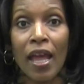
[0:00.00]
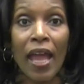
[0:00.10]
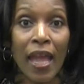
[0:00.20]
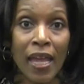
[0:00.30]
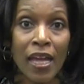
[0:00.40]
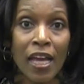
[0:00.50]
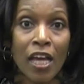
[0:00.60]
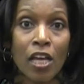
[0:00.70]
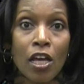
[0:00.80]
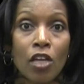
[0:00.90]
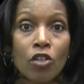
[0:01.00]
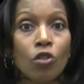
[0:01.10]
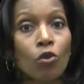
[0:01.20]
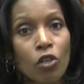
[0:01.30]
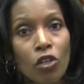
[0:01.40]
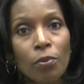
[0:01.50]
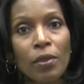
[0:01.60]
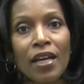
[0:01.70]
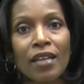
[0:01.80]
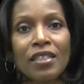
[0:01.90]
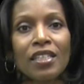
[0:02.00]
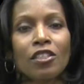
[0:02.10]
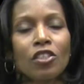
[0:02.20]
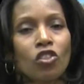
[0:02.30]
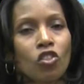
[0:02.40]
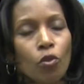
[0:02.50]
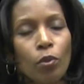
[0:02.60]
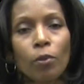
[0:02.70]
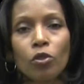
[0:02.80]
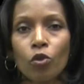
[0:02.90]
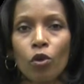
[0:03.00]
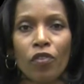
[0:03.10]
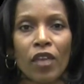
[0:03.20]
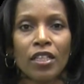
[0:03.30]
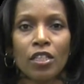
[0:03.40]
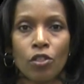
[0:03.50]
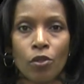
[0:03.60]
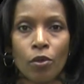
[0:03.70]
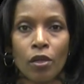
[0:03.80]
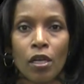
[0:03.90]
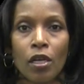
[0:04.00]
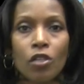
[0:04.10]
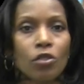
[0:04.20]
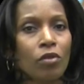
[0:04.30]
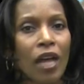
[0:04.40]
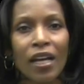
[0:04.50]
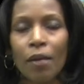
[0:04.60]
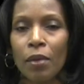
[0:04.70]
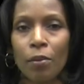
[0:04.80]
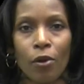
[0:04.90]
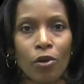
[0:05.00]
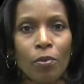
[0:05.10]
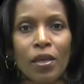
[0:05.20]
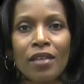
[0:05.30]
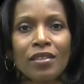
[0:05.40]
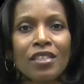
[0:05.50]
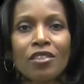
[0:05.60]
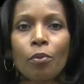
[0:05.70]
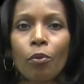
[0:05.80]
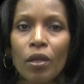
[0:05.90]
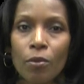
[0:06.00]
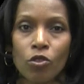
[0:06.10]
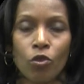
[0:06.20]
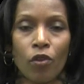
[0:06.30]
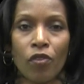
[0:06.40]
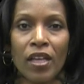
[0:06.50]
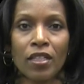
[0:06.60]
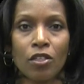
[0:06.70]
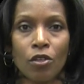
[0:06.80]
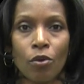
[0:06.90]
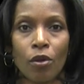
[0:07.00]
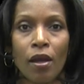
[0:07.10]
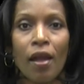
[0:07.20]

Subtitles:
A, do good because it is the super mature thing to do. Do not commit murder because it is the premature thing to do.